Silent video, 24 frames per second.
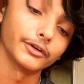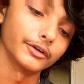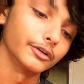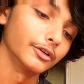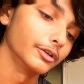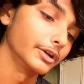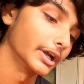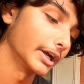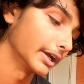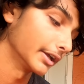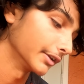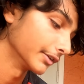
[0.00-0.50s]
for the
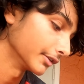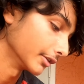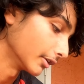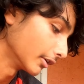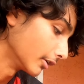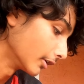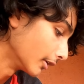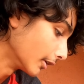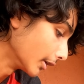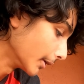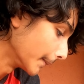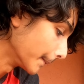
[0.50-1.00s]
new guys,
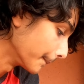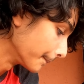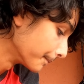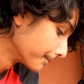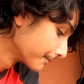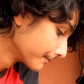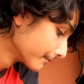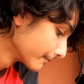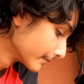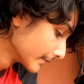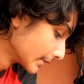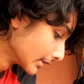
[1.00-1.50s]

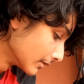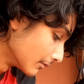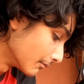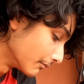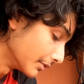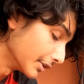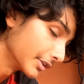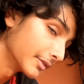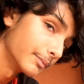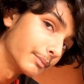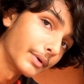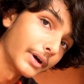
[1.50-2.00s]

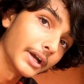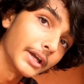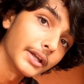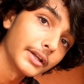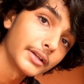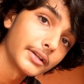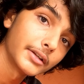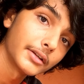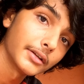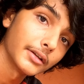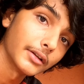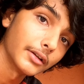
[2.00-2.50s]
this
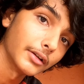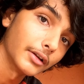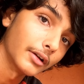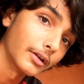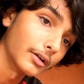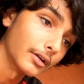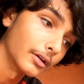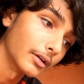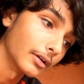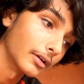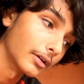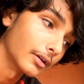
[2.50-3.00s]
bike,
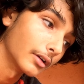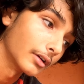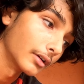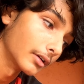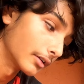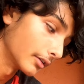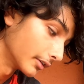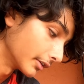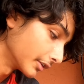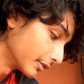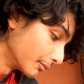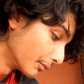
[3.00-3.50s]

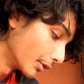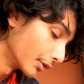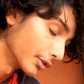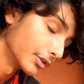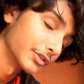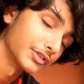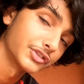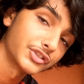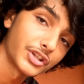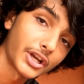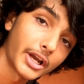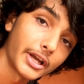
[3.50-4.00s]
this motor
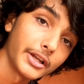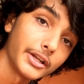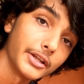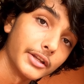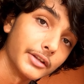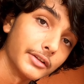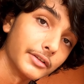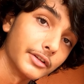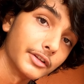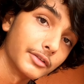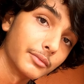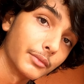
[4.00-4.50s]
is
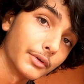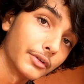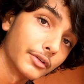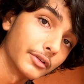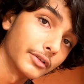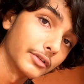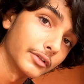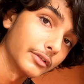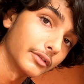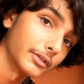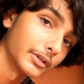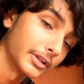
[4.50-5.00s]
Chinese. This
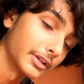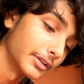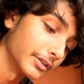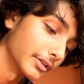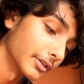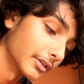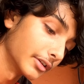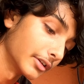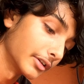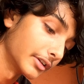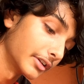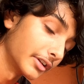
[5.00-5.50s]
motor is
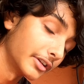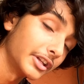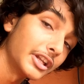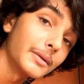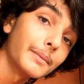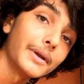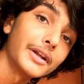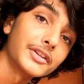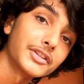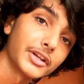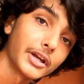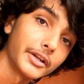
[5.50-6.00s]
an
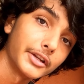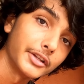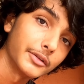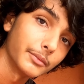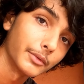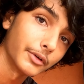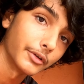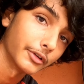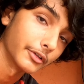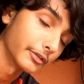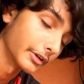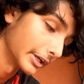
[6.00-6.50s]
eBay Chinese
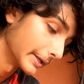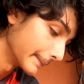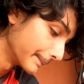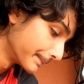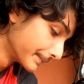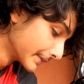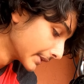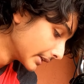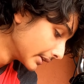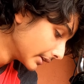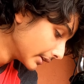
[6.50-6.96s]
motor, right?